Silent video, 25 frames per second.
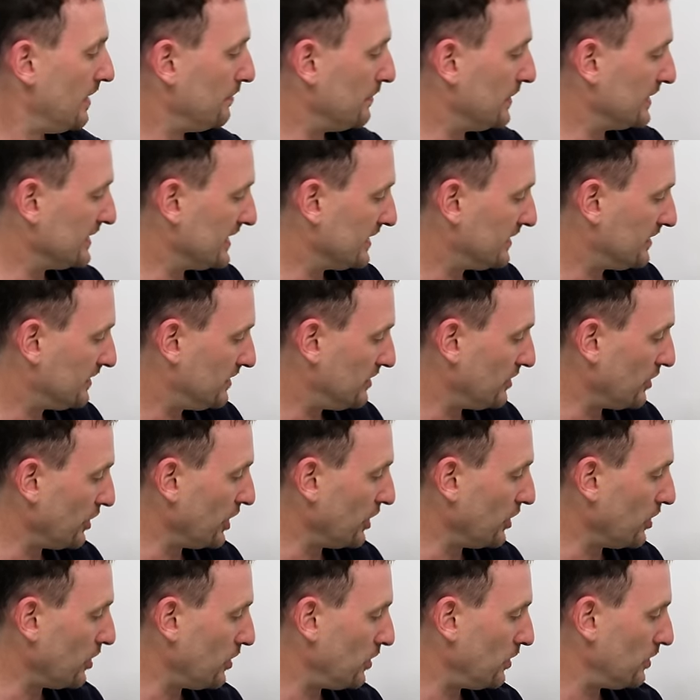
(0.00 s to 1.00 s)
But just so
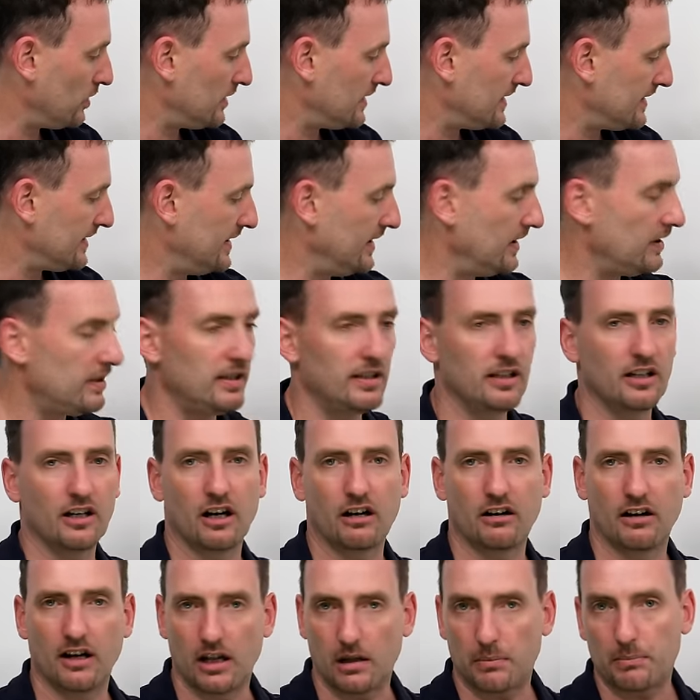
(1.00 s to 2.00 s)
you know,
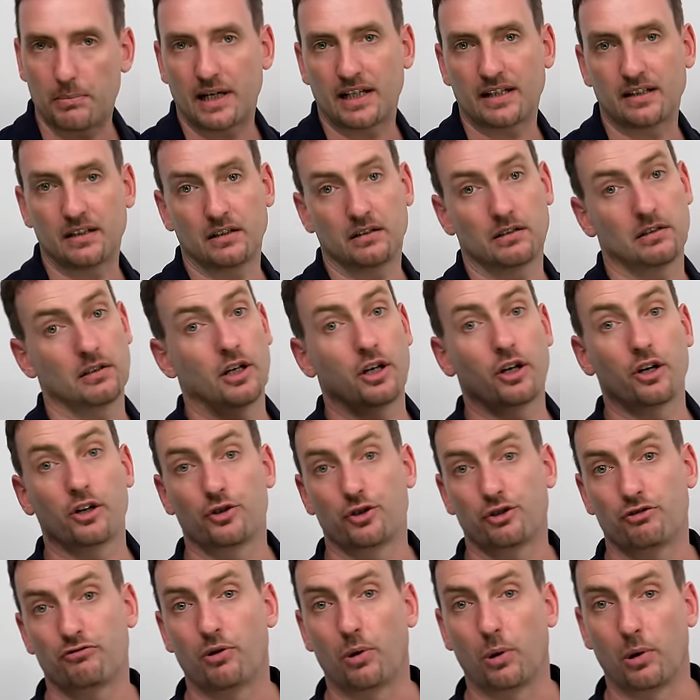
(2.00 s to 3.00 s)
CTRL button,
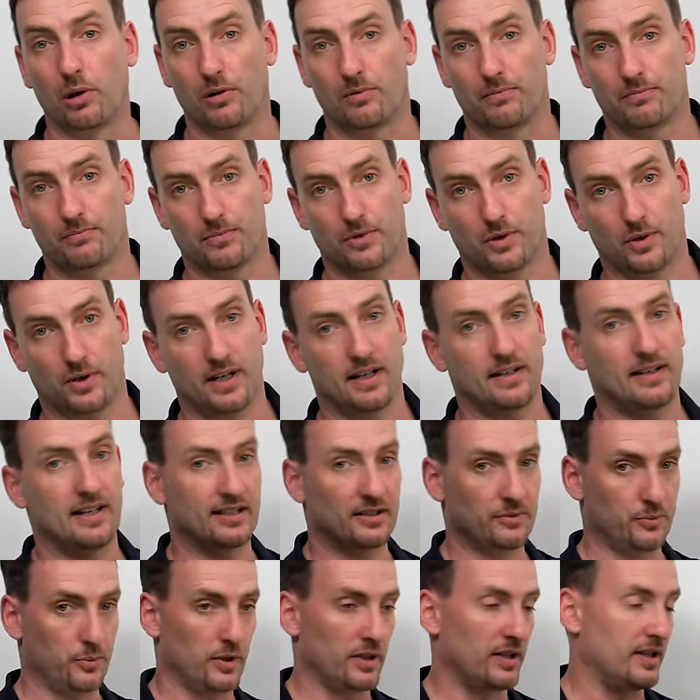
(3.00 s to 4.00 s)
control. Okay,
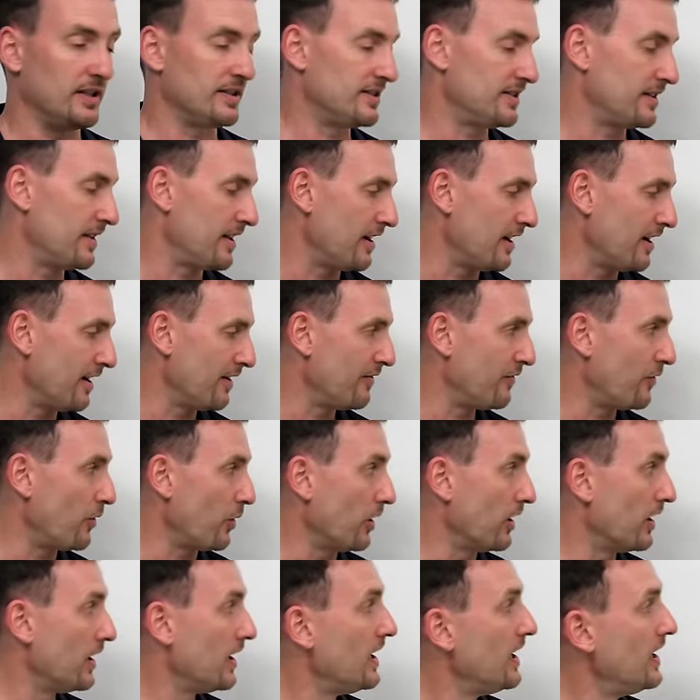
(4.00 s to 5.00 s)
that's what it's there
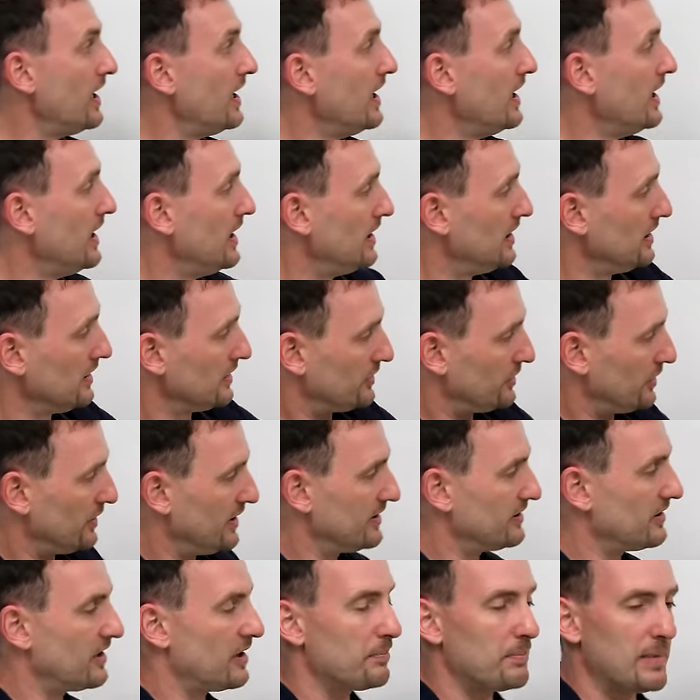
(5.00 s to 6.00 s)
for. So
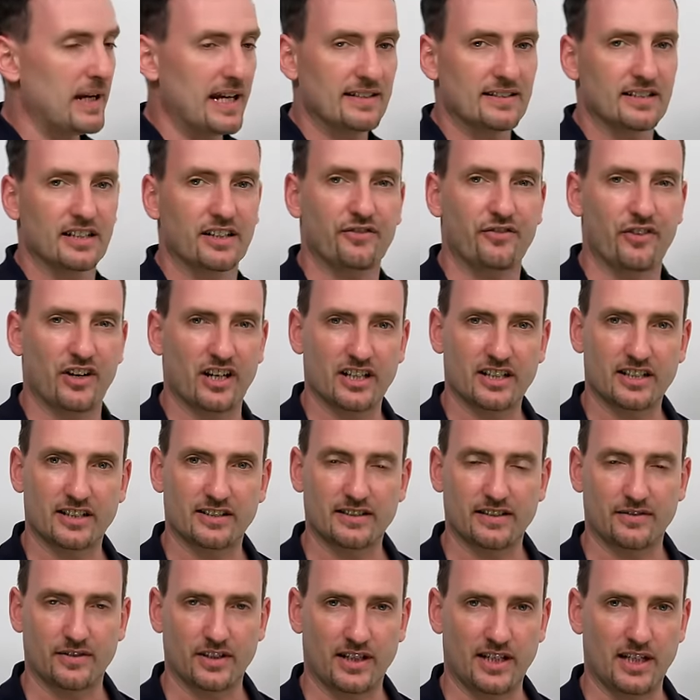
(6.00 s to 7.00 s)
these are the basic
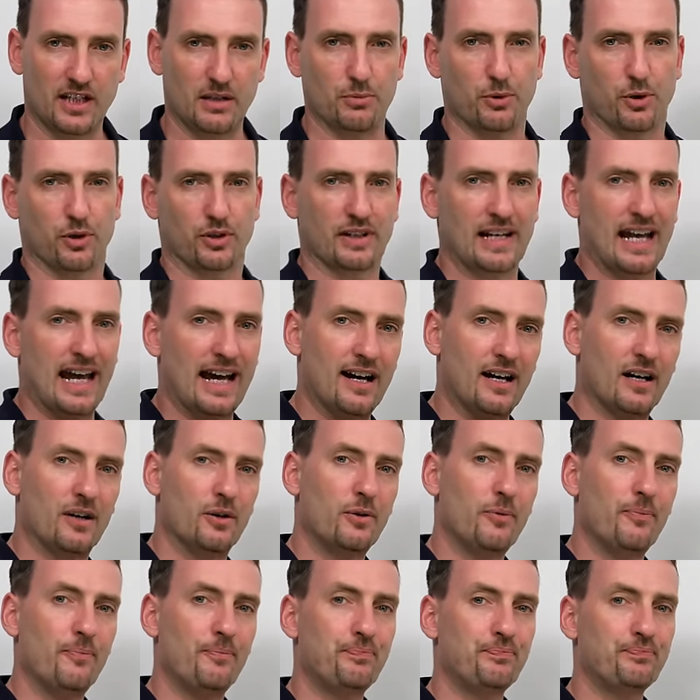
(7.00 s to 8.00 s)
functions of the keyboard.
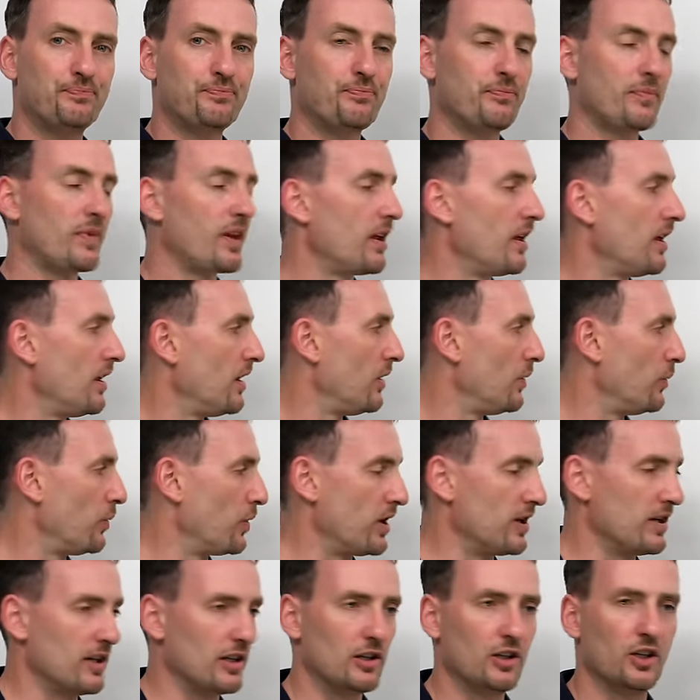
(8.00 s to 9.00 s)
Now,
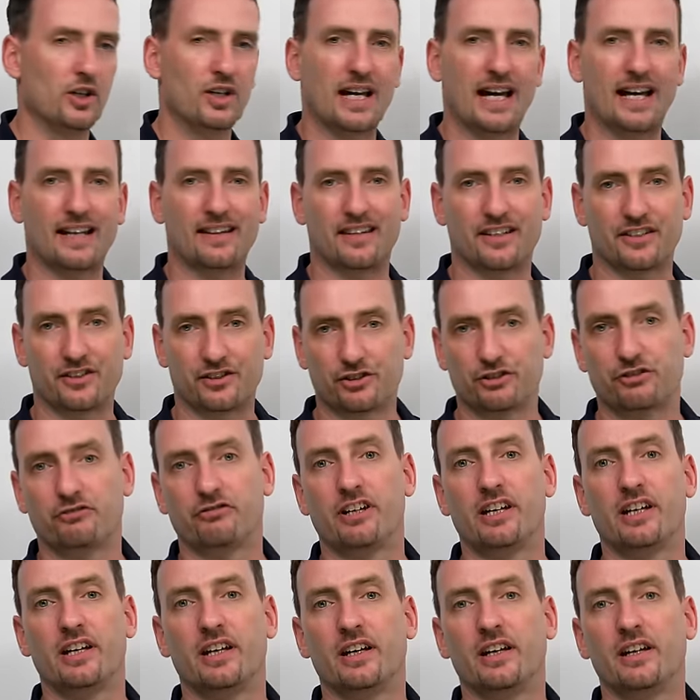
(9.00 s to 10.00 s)
we're gonna look at the
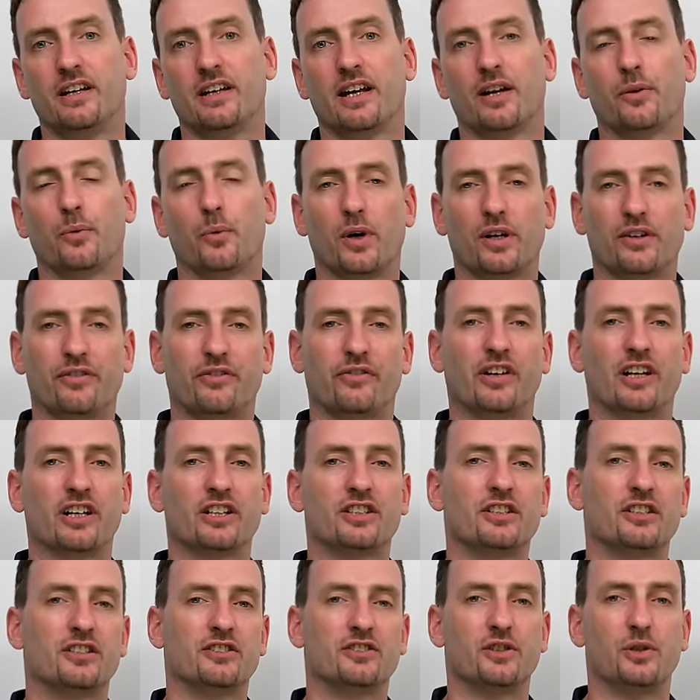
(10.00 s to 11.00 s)
screen and what
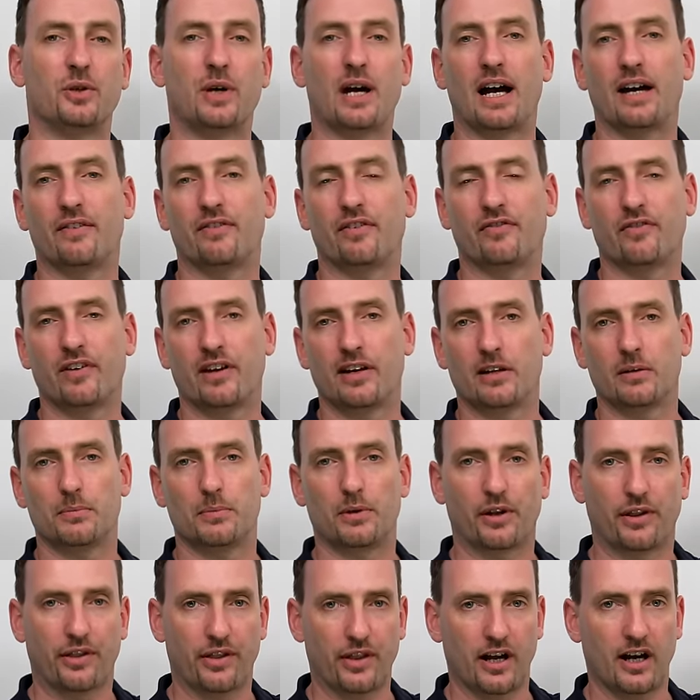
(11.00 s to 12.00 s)
functions you have
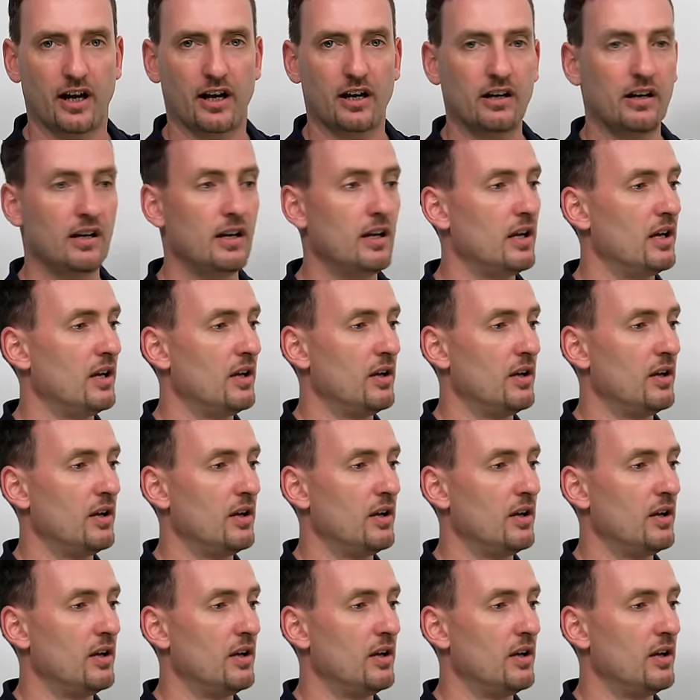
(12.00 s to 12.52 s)
available there